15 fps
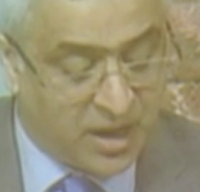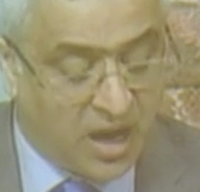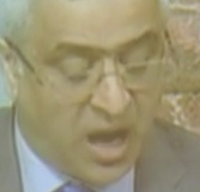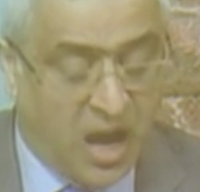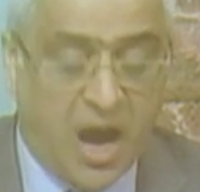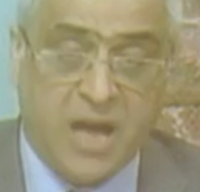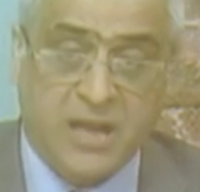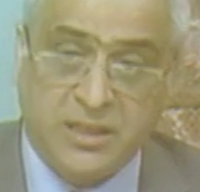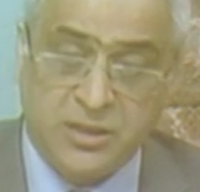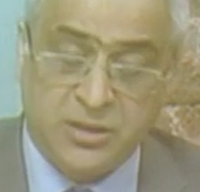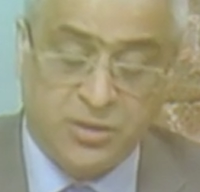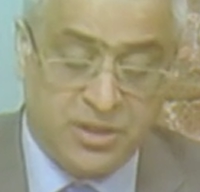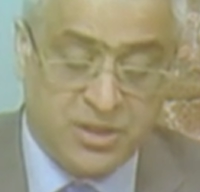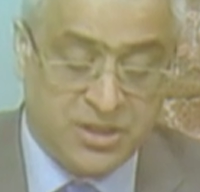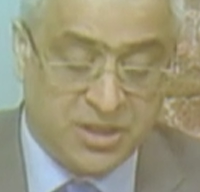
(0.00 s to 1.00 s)
Other
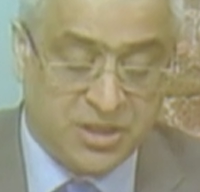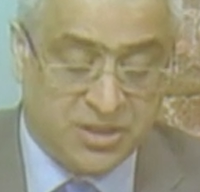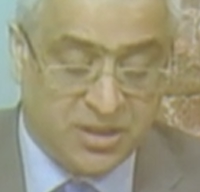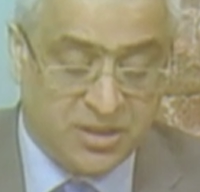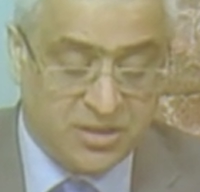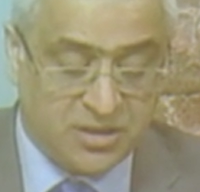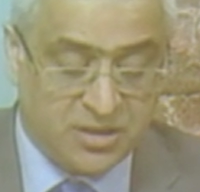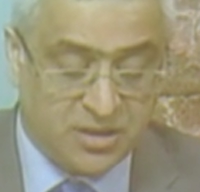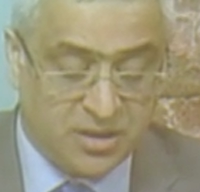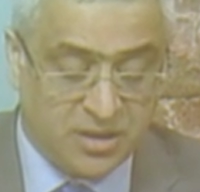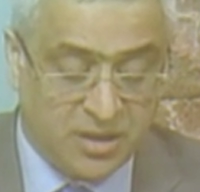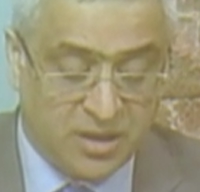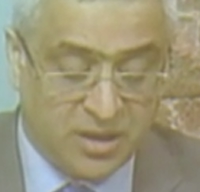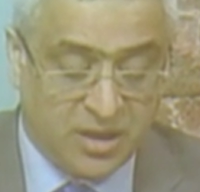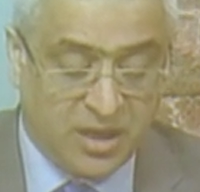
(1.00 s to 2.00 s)
jurisdictions
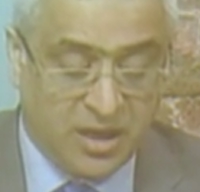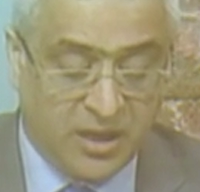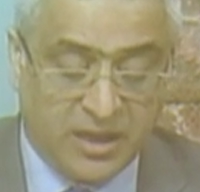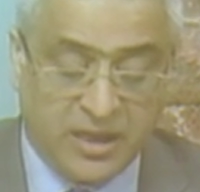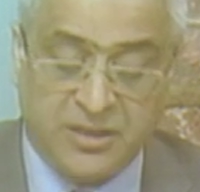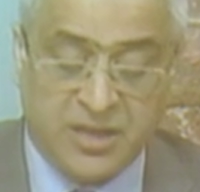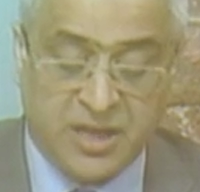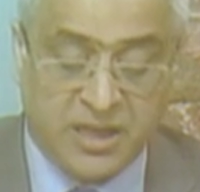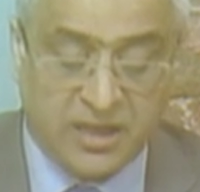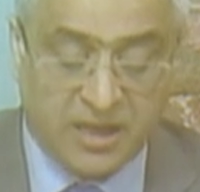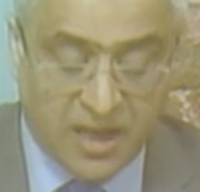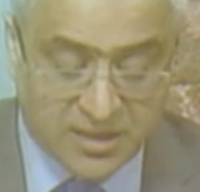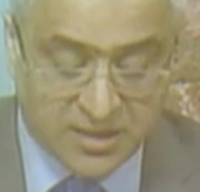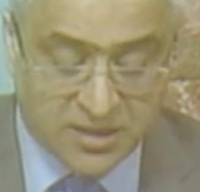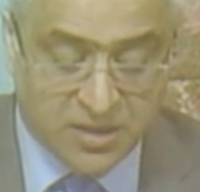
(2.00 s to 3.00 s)
can take
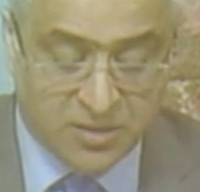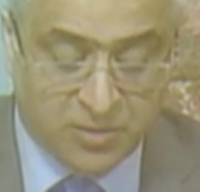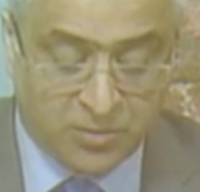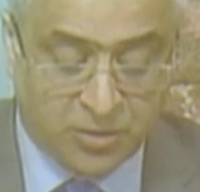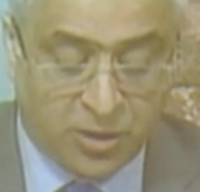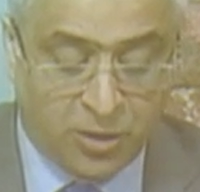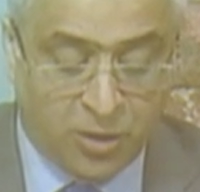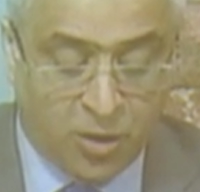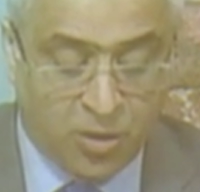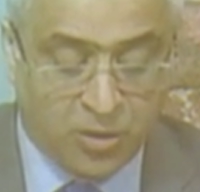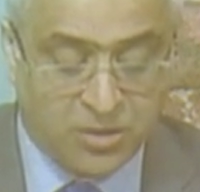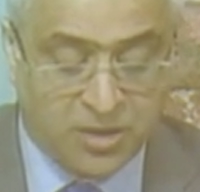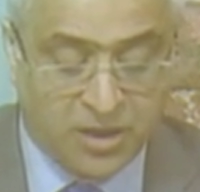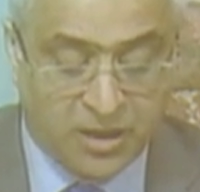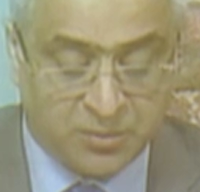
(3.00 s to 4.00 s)
lessons from the
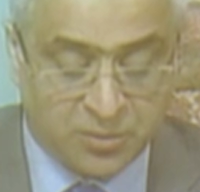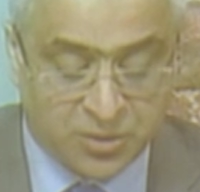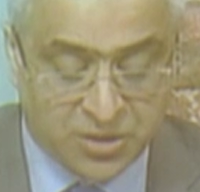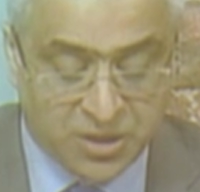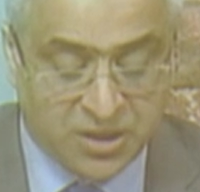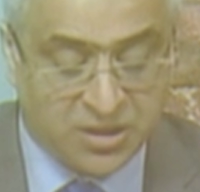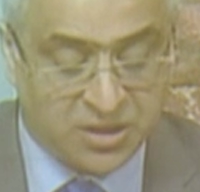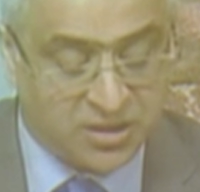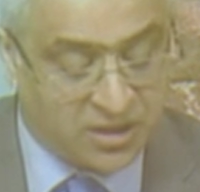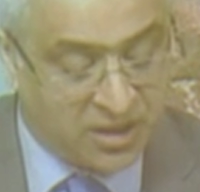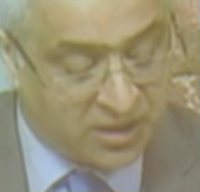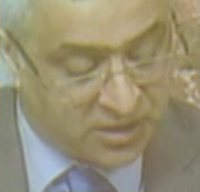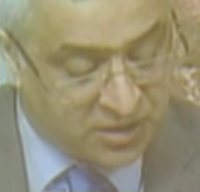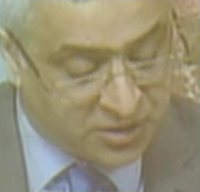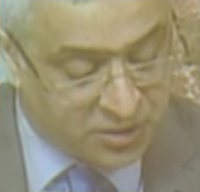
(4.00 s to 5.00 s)
laws and procedures in
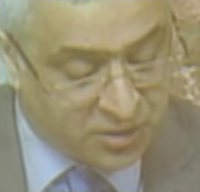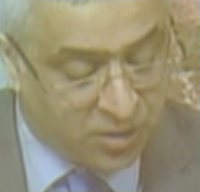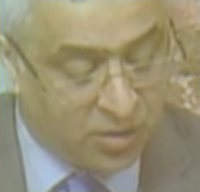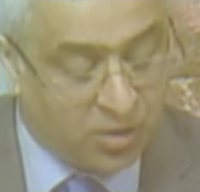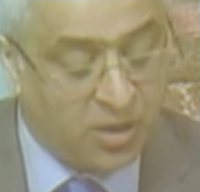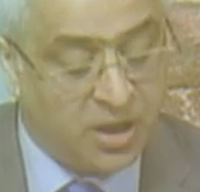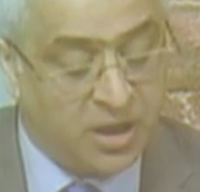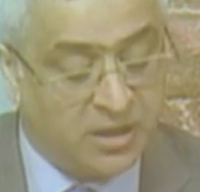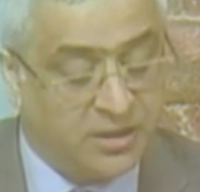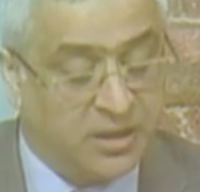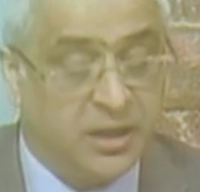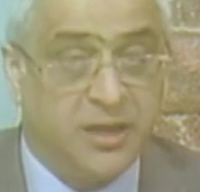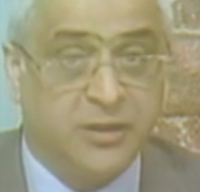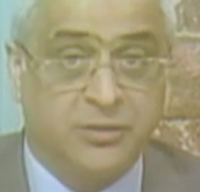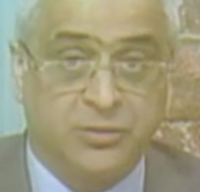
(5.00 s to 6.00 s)
English law
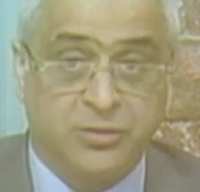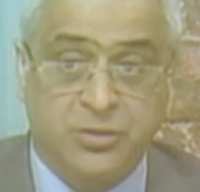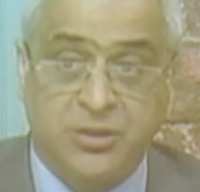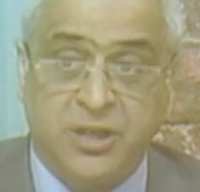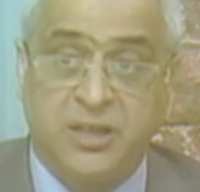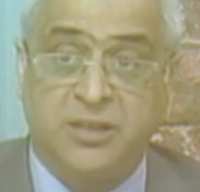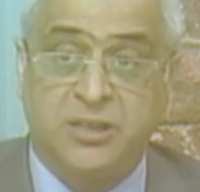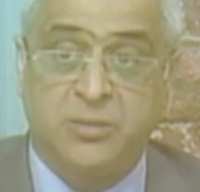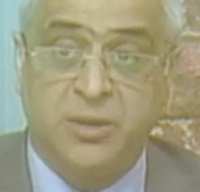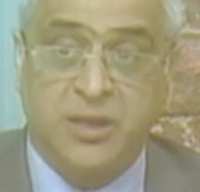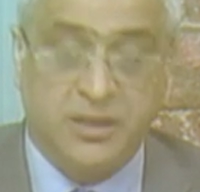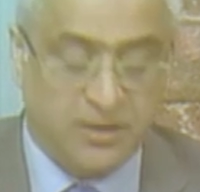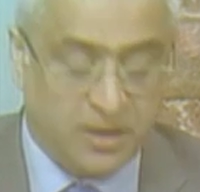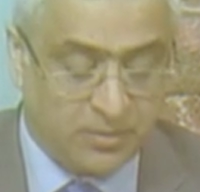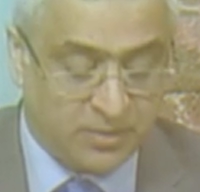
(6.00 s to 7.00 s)
relating to charitable
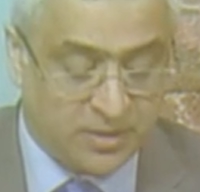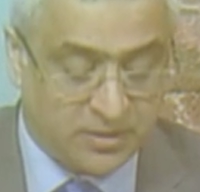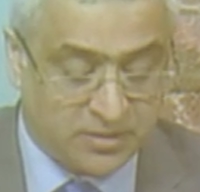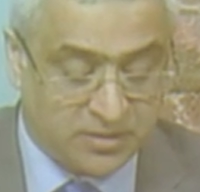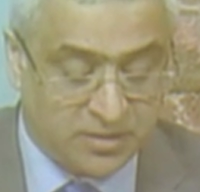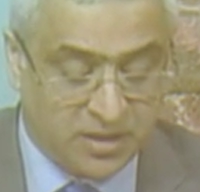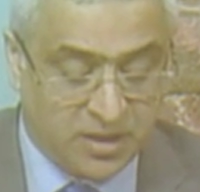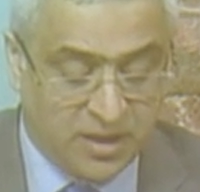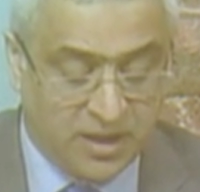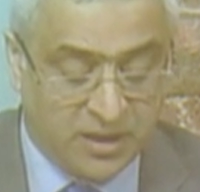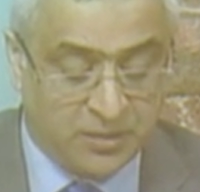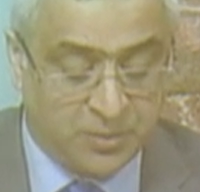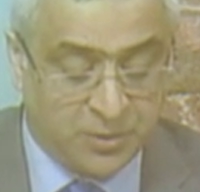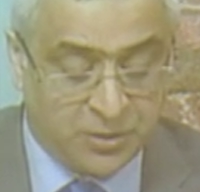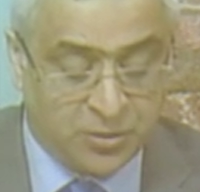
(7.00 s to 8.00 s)
endowments. In
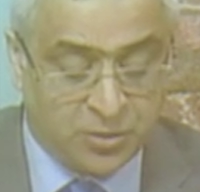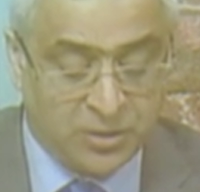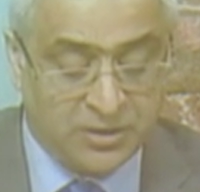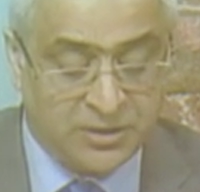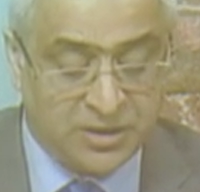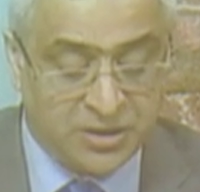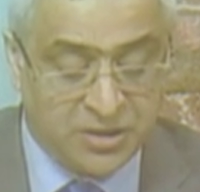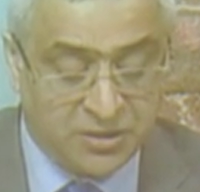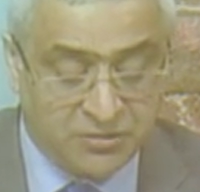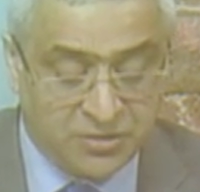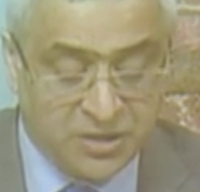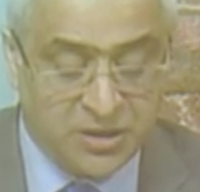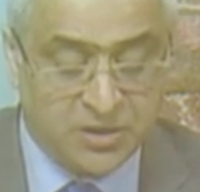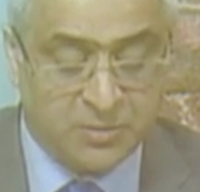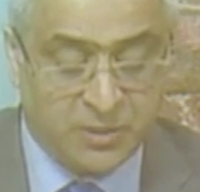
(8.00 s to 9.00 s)
particular, the
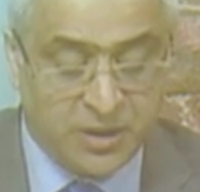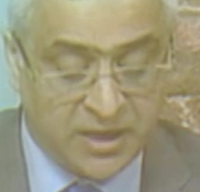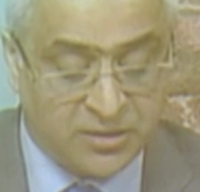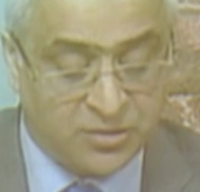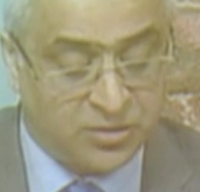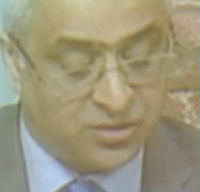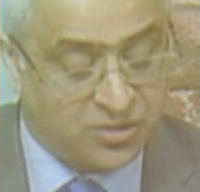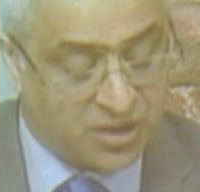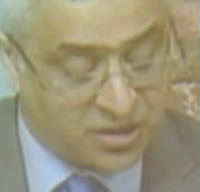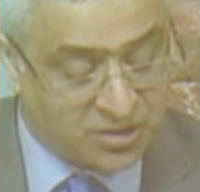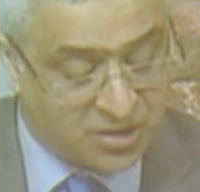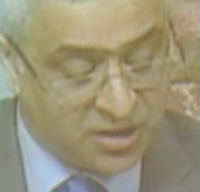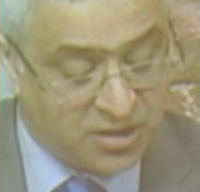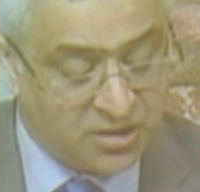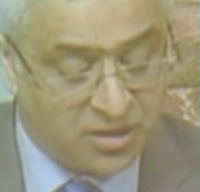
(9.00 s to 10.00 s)
duties placed on
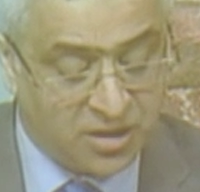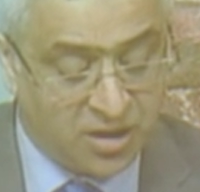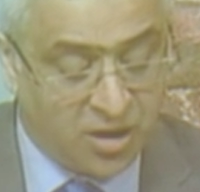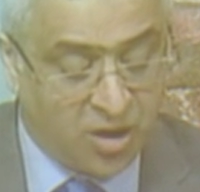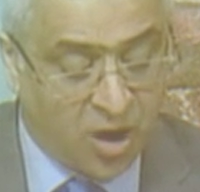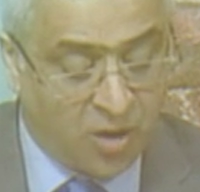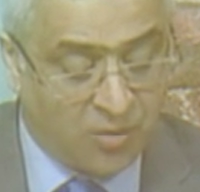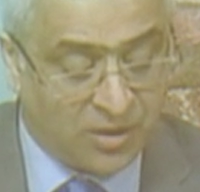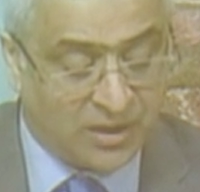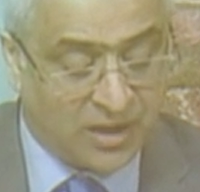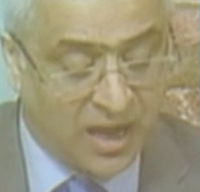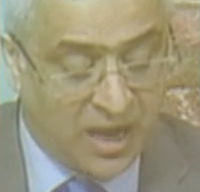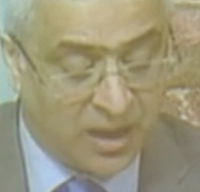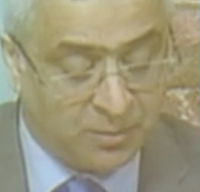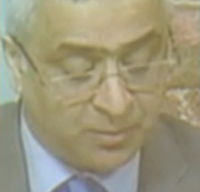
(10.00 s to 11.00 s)
trustees are what
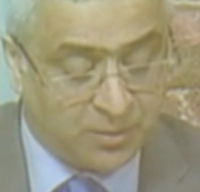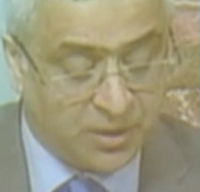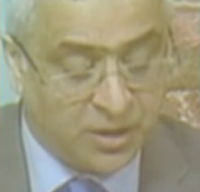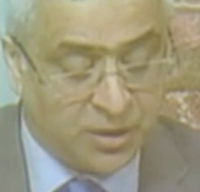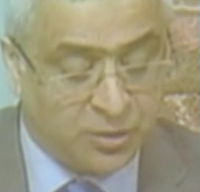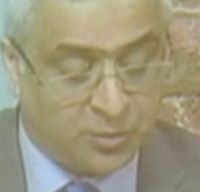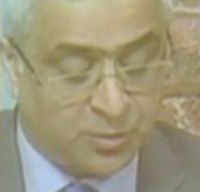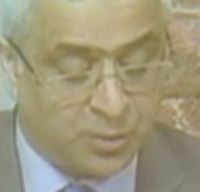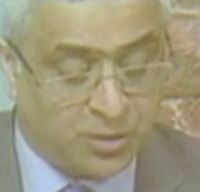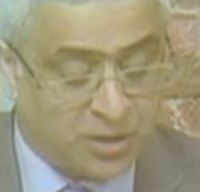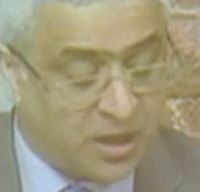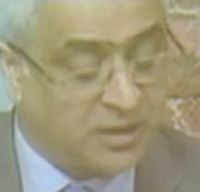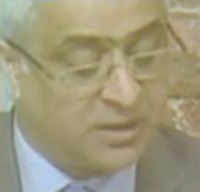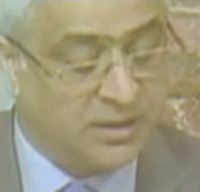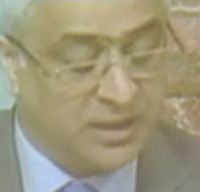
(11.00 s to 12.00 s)
help to
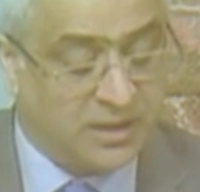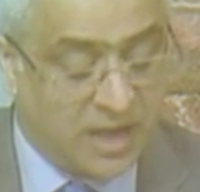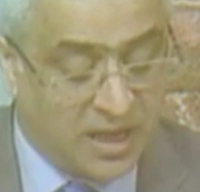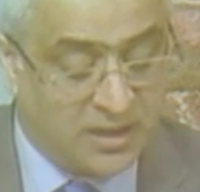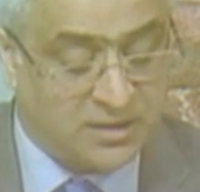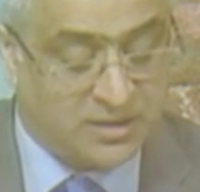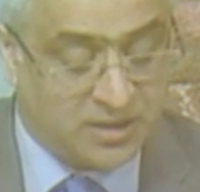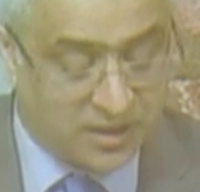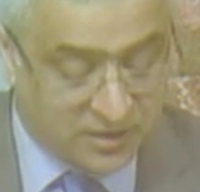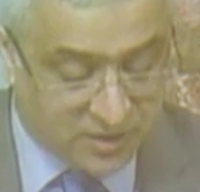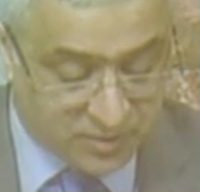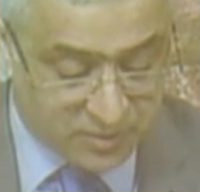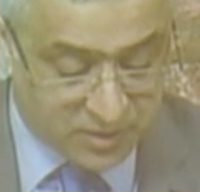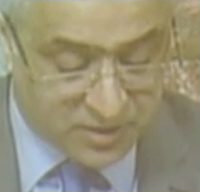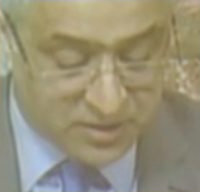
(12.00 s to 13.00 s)
protect and enhance the
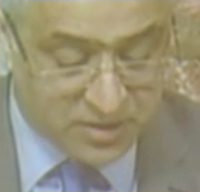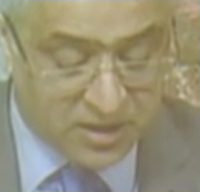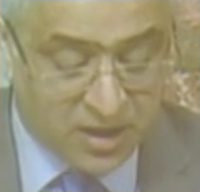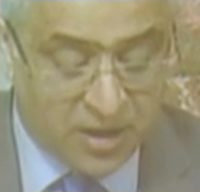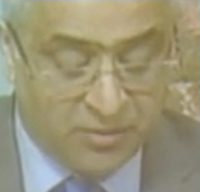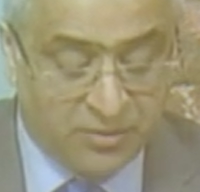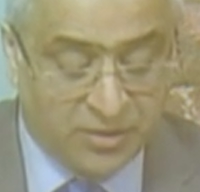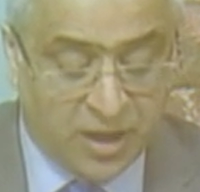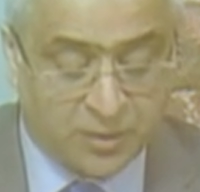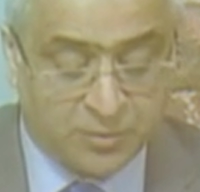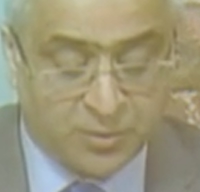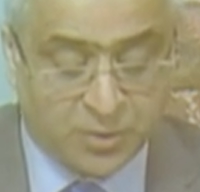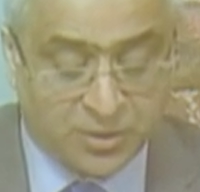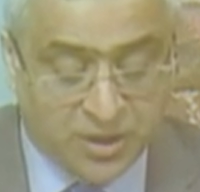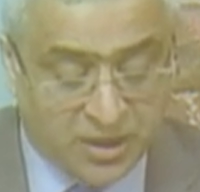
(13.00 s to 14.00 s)
endowments. Without
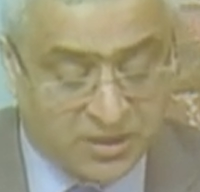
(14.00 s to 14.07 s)
protection